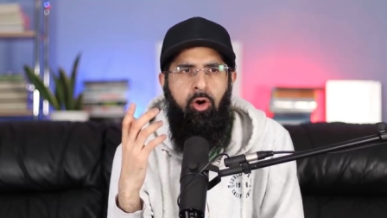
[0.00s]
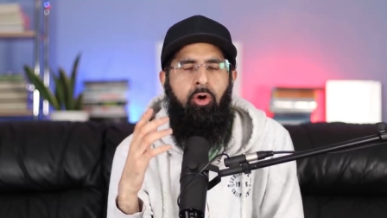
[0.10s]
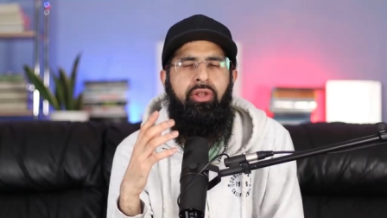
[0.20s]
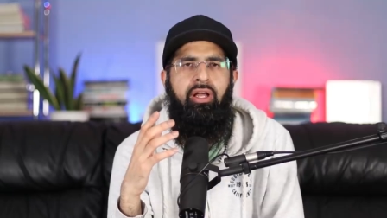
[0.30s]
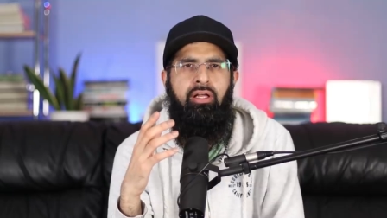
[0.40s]

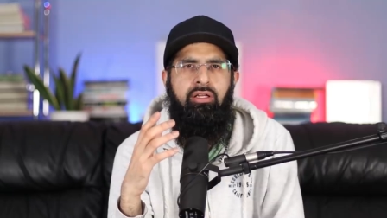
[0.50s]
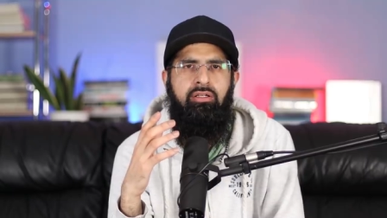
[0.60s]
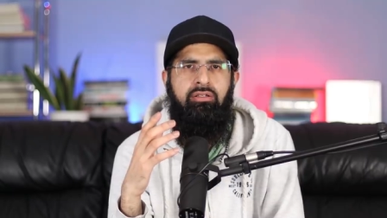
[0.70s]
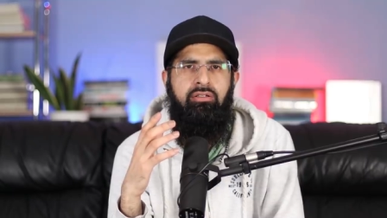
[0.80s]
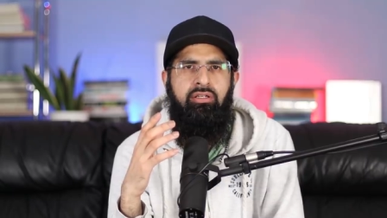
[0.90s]
Honor
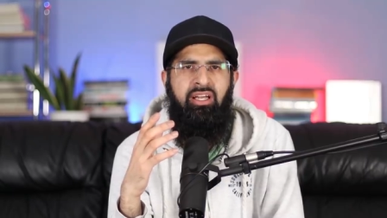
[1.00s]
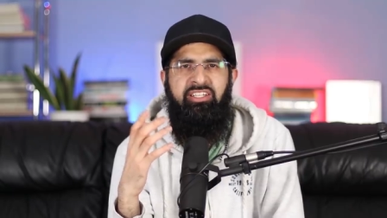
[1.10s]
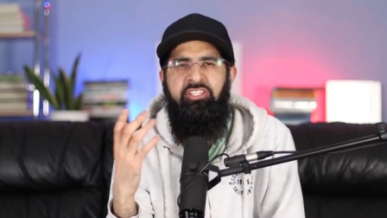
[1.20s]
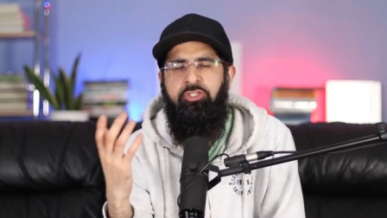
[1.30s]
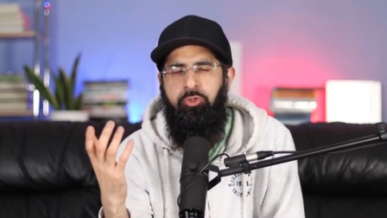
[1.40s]
and
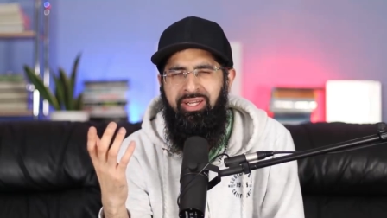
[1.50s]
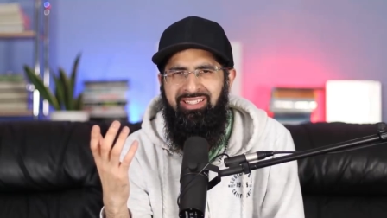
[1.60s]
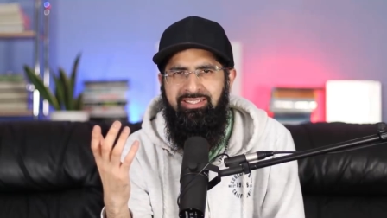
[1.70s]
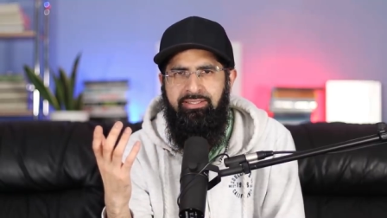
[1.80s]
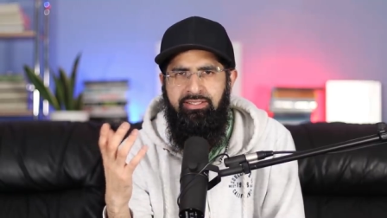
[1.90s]

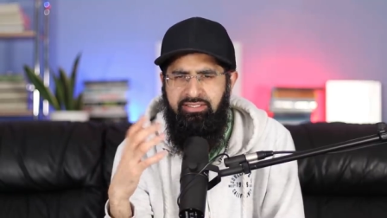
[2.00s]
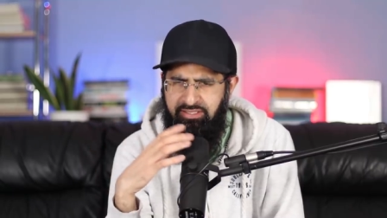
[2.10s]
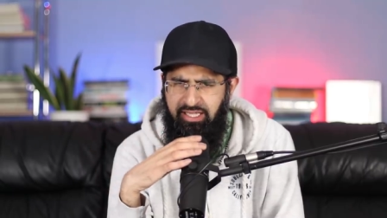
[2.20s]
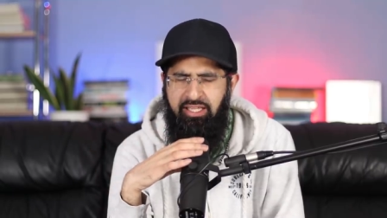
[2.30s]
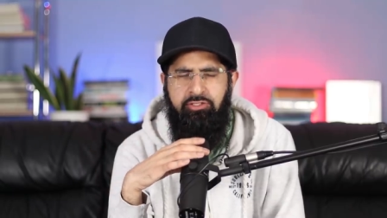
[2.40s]
disgrace is
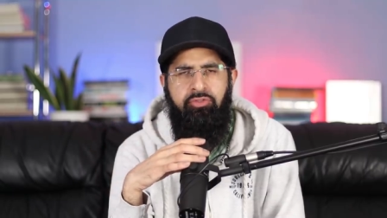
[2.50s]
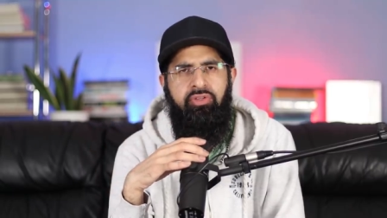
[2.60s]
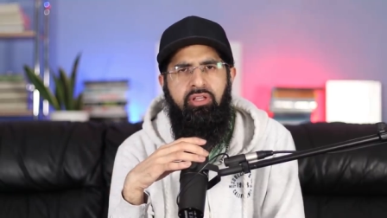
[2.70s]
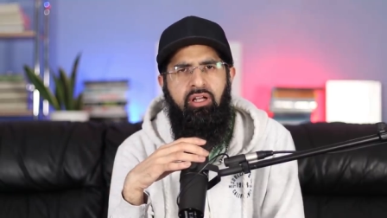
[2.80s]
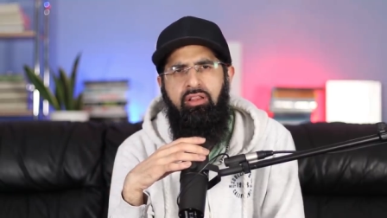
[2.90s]
in the hands of Allah.